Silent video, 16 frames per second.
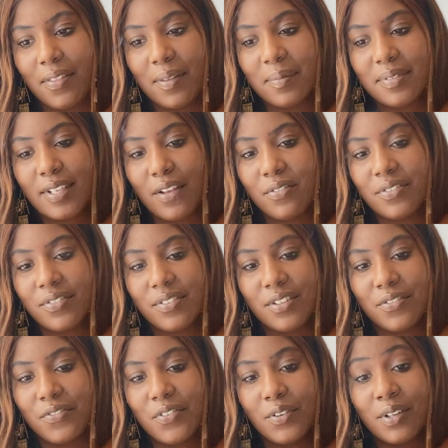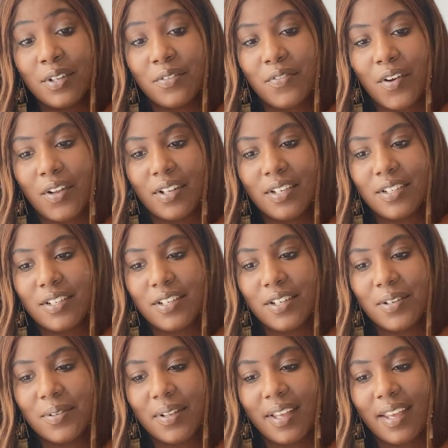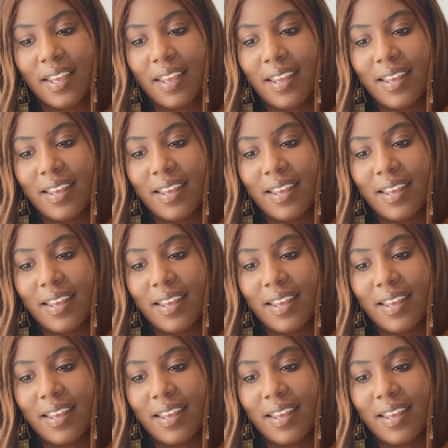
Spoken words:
themselves to fully fall into you? Like,